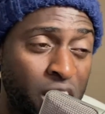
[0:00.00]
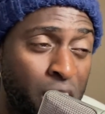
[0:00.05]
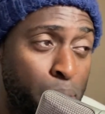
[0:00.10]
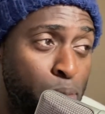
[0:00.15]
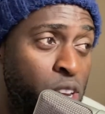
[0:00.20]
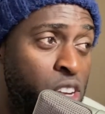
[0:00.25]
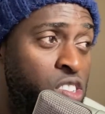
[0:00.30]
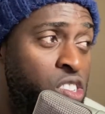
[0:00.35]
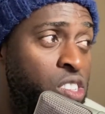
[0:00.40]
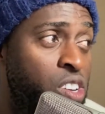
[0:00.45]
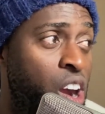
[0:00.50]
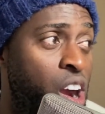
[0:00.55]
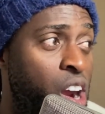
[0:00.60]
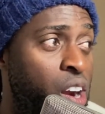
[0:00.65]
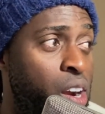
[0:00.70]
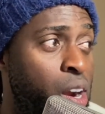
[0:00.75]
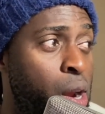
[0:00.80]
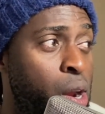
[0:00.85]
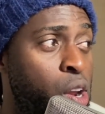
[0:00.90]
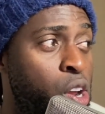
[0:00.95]
I'm going to start
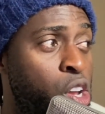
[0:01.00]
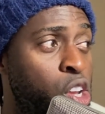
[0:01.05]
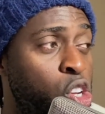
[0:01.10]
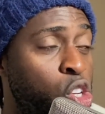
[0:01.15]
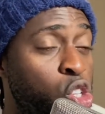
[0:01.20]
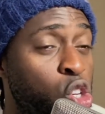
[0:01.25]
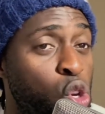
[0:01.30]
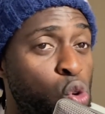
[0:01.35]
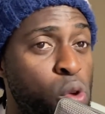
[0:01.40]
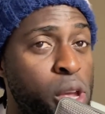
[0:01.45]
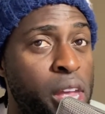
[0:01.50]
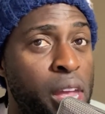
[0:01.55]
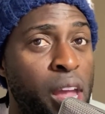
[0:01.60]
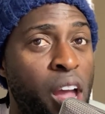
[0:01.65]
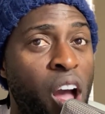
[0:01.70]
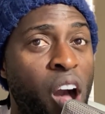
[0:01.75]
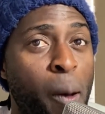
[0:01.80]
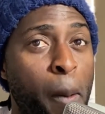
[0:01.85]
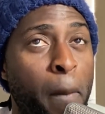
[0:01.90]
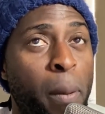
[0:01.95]
doing
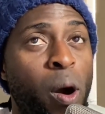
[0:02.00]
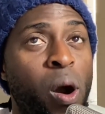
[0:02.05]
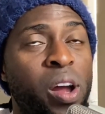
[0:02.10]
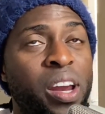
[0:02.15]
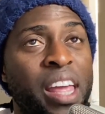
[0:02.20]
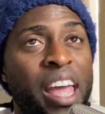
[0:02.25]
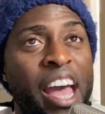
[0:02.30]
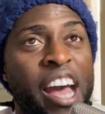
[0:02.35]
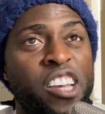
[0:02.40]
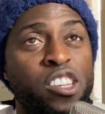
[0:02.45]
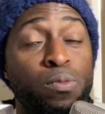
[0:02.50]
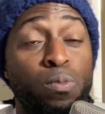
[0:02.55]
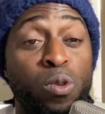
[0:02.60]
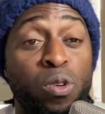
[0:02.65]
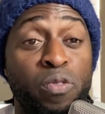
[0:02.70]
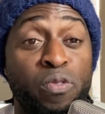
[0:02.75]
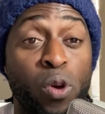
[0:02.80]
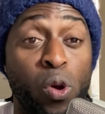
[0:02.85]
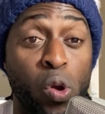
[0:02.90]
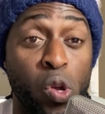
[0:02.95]
podcasts more
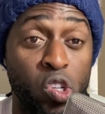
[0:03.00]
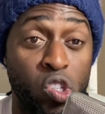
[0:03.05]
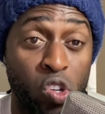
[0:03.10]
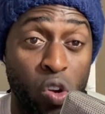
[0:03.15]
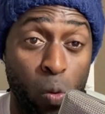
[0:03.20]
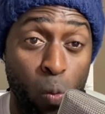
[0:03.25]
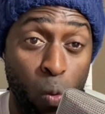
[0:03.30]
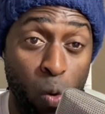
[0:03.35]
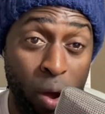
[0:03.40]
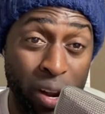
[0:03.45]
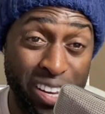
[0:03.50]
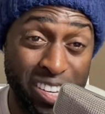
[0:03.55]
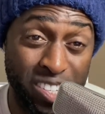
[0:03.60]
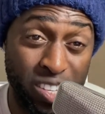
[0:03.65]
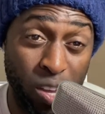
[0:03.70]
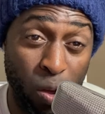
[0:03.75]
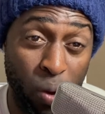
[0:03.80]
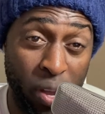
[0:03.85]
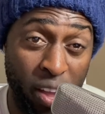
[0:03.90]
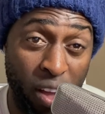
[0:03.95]
focused on what is
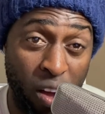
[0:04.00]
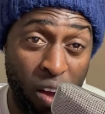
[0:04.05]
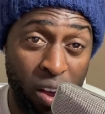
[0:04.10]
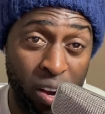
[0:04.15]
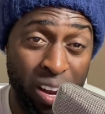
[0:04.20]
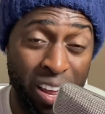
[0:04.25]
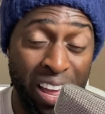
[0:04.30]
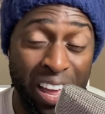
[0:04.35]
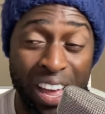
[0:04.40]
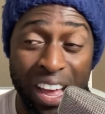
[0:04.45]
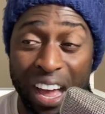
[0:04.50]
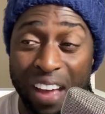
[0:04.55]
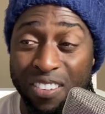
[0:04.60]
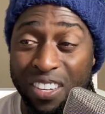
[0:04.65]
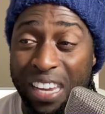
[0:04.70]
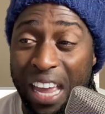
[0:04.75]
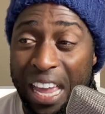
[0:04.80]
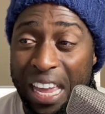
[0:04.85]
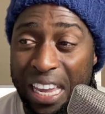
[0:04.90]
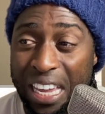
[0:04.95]
going on. I've
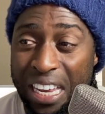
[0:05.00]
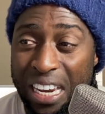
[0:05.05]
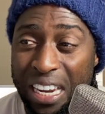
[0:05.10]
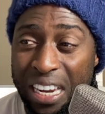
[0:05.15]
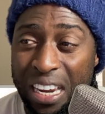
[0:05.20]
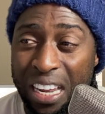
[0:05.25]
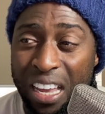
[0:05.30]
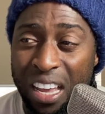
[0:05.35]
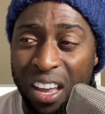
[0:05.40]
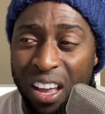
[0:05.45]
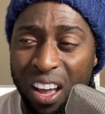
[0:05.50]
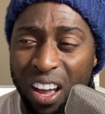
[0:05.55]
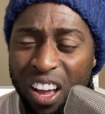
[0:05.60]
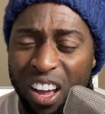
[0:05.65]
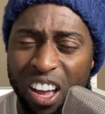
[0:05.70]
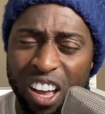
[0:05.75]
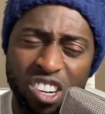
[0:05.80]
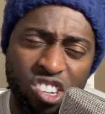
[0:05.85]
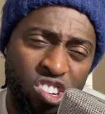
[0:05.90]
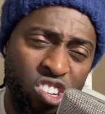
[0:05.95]
taken
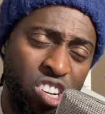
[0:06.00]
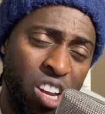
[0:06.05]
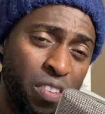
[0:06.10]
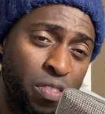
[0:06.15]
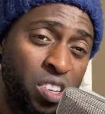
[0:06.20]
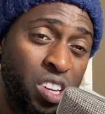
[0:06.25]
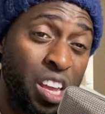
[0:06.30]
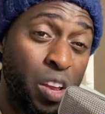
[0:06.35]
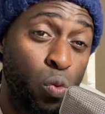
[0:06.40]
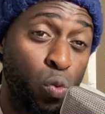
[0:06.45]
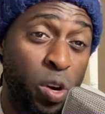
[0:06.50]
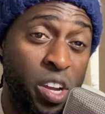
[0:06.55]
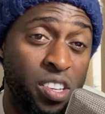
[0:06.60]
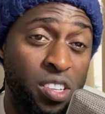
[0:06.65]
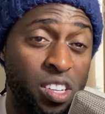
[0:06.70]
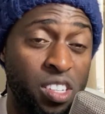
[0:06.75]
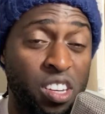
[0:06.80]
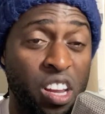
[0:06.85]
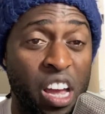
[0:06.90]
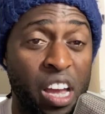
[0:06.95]
a shift in
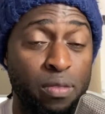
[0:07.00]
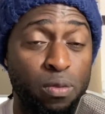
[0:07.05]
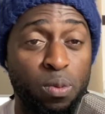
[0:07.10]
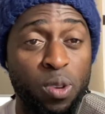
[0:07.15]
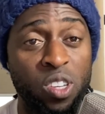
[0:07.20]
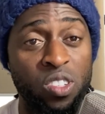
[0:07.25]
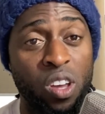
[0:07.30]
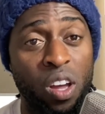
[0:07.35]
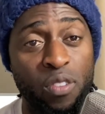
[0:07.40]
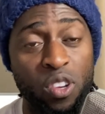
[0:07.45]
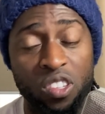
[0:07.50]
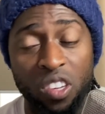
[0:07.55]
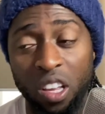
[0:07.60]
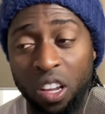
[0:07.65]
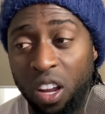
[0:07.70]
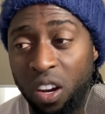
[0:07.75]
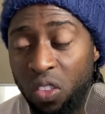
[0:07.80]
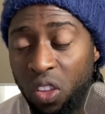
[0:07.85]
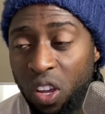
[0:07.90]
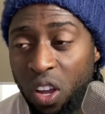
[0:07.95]
recent times because obviously a
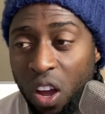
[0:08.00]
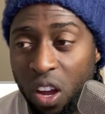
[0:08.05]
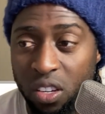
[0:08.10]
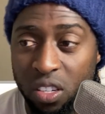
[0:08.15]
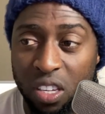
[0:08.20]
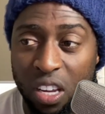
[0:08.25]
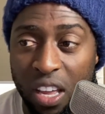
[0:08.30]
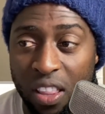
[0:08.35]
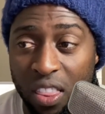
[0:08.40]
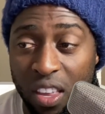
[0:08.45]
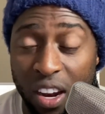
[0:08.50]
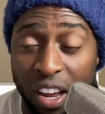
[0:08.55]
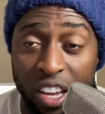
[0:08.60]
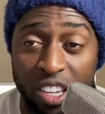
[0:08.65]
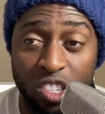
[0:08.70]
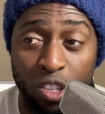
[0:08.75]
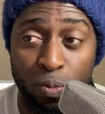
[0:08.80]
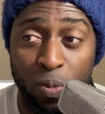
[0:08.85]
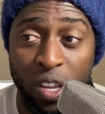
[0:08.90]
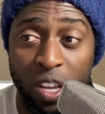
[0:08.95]
lot of the content that I
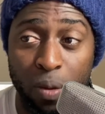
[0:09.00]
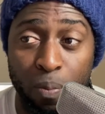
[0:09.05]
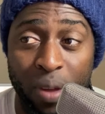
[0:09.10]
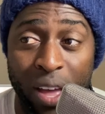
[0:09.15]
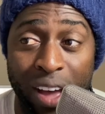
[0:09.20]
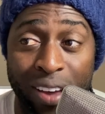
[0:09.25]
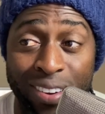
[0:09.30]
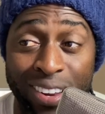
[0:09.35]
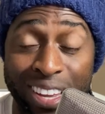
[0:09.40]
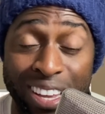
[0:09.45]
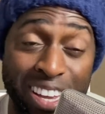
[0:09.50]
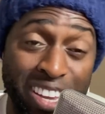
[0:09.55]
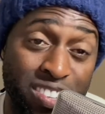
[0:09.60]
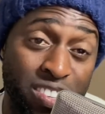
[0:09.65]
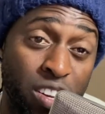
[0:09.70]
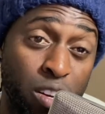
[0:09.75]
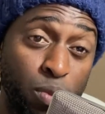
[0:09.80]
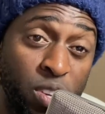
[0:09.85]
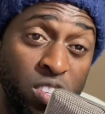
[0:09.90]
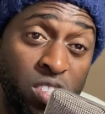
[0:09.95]
speak about is
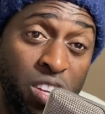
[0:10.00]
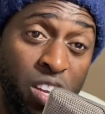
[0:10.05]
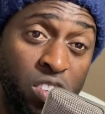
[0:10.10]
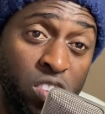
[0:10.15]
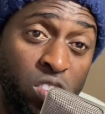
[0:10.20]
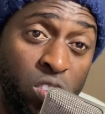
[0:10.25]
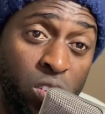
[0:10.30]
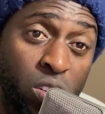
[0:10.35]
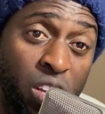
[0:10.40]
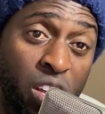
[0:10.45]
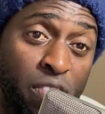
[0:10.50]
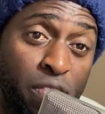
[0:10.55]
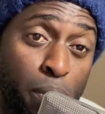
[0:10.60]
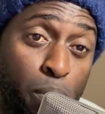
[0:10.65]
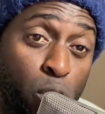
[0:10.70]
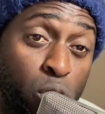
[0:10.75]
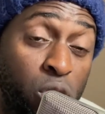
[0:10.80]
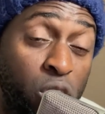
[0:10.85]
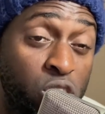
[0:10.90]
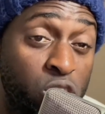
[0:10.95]
going to be censored if I
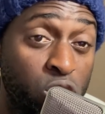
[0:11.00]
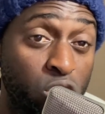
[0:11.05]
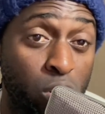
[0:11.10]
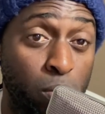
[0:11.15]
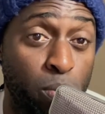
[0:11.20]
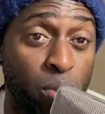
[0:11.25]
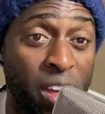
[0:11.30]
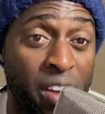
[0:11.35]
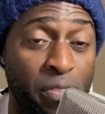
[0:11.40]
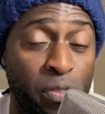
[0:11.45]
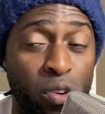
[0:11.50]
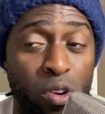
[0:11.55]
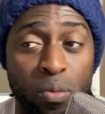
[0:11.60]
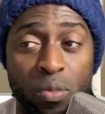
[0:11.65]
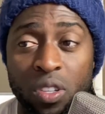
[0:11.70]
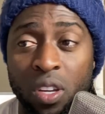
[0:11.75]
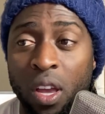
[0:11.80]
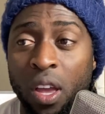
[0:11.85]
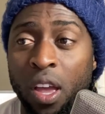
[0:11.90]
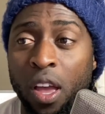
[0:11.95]
put it on certain
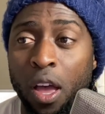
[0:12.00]
platforms.